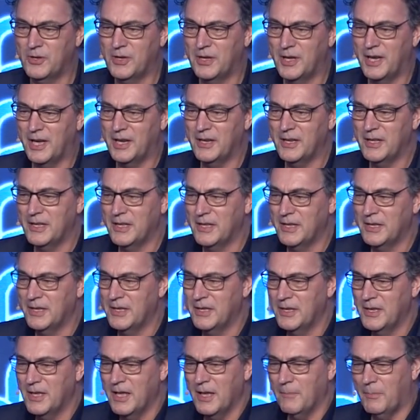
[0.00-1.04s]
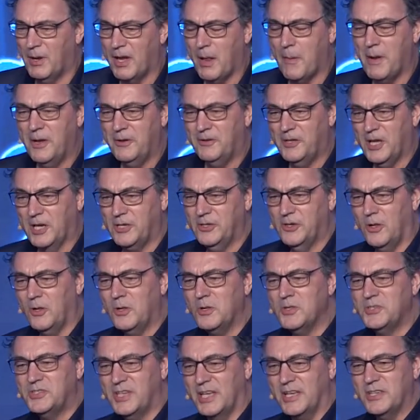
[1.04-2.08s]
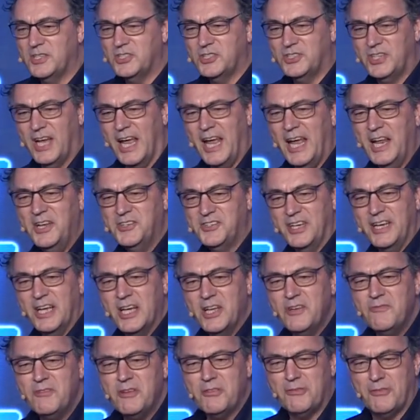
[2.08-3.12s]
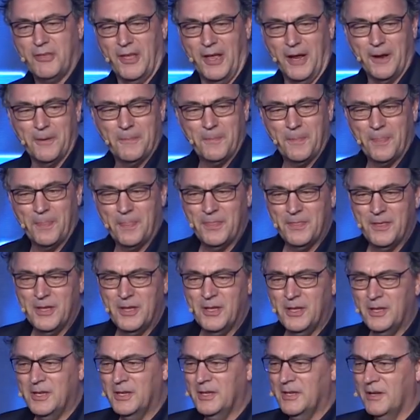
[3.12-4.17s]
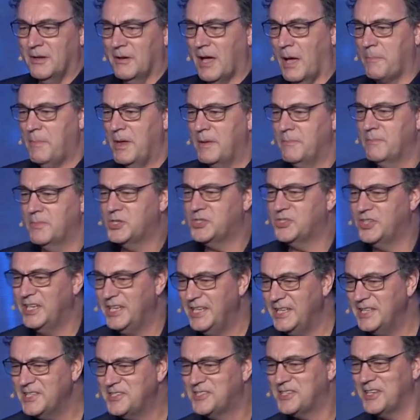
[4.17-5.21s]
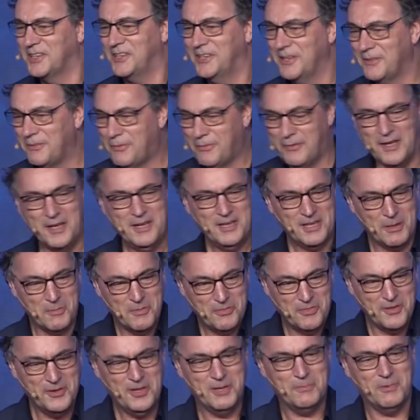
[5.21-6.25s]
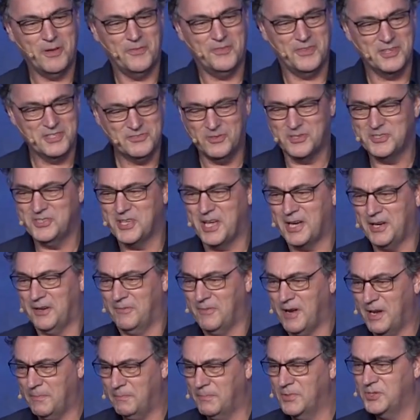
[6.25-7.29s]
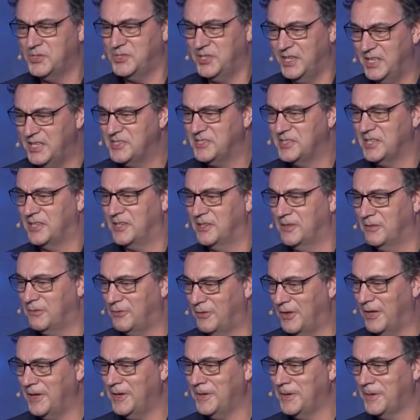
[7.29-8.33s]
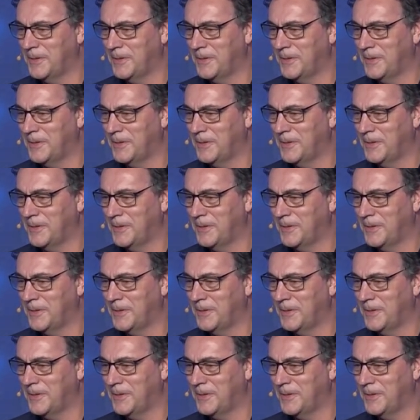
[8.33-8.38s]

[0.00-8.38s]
Right? But I mean, technology is changing everything. I mean, machines that can think, I mean, think about this for a second, right? Machines that can think.